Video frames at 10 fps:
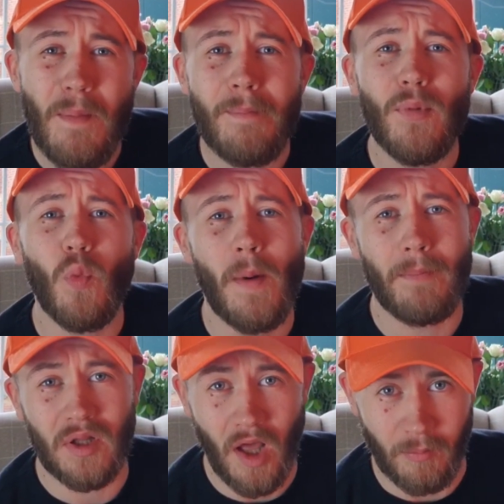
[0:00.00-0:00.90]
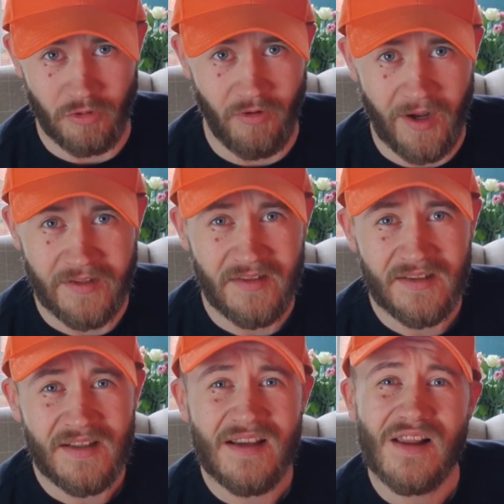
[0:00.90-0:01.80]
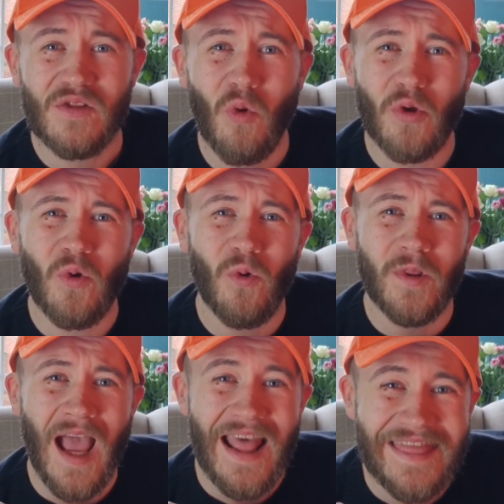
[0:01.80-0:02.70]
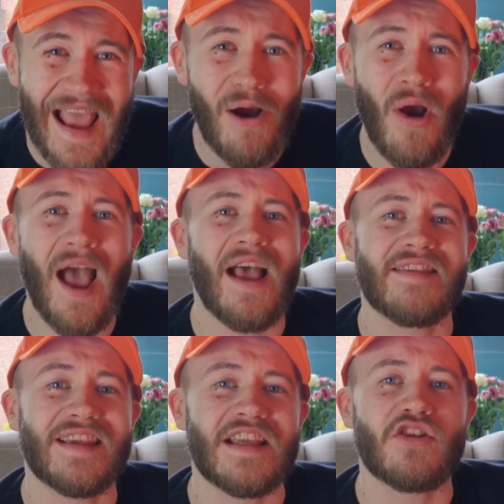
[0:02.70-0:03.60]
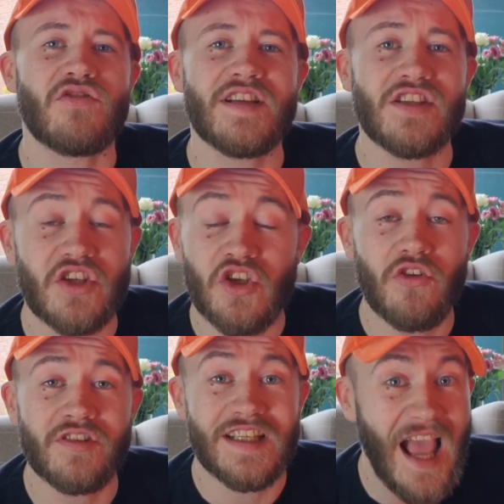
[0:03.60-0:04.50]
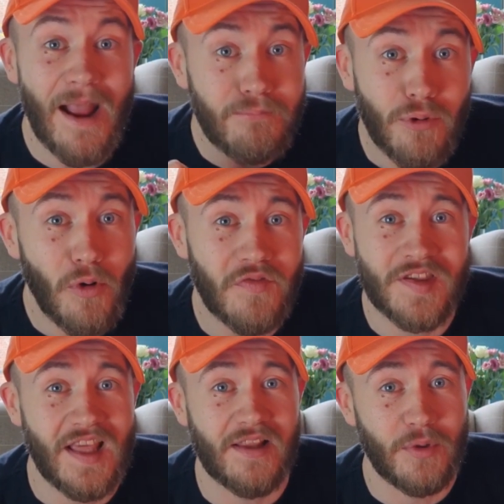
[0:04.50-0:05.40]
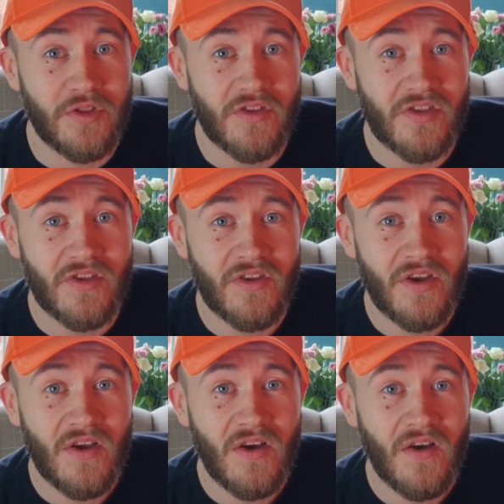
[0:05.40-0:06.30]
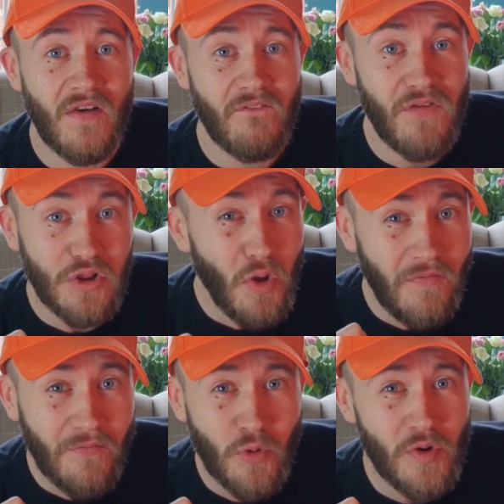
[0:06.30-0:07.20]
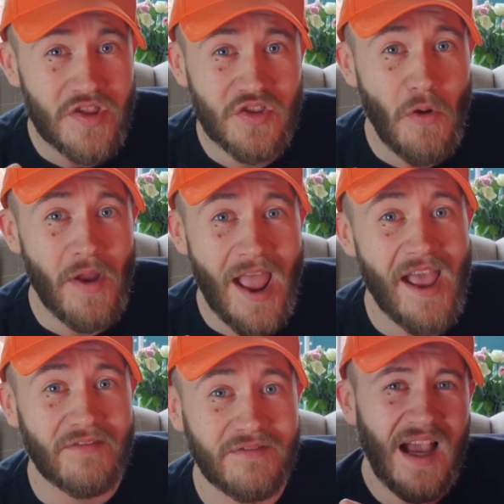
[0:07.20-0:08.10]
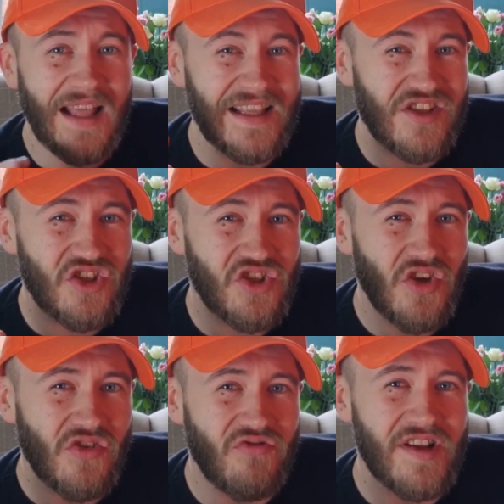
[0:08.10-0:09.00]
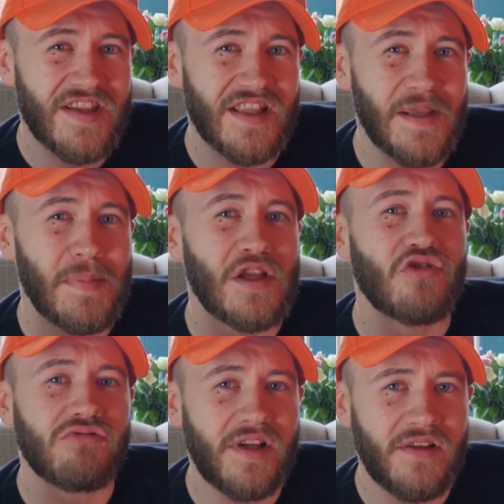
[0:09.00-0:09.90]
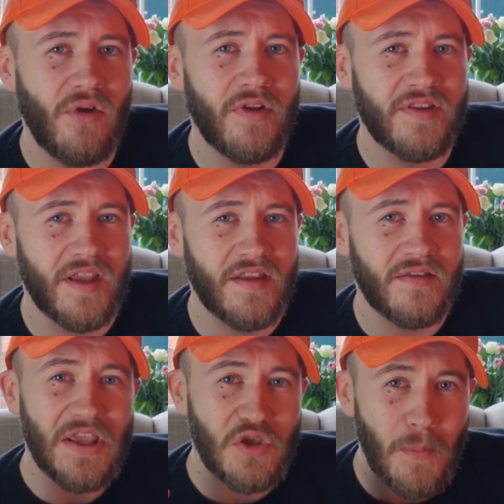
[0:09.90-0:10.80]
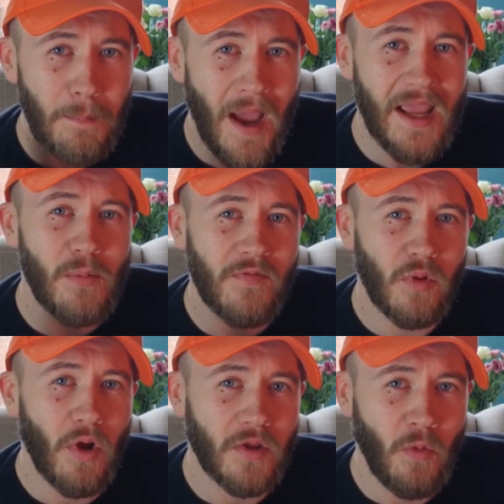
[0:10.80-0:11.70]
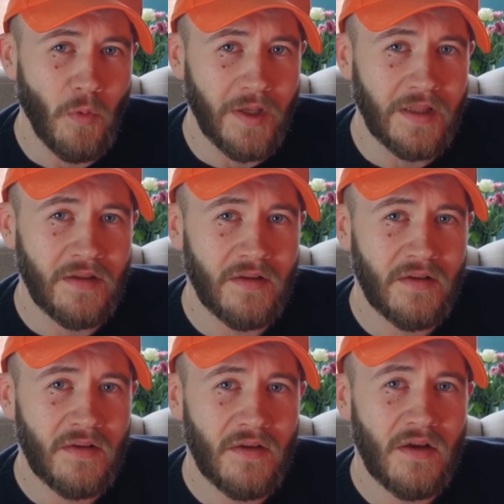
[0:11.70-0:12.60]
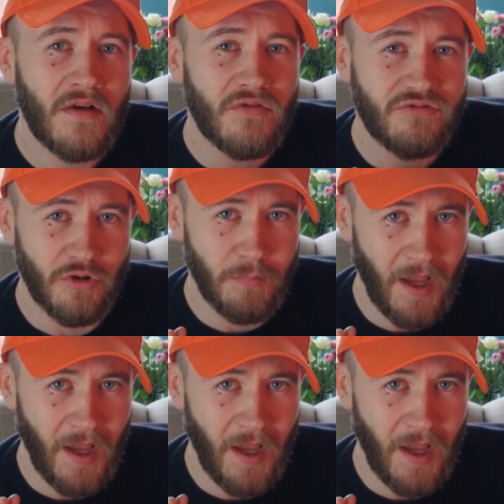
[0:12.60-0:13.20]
Mimblewimble upgrade, Litecoin now has increased security and privacy elements but a lot of other coins don't have, and it has just recently been green-lighted that you can pay with Litecoin through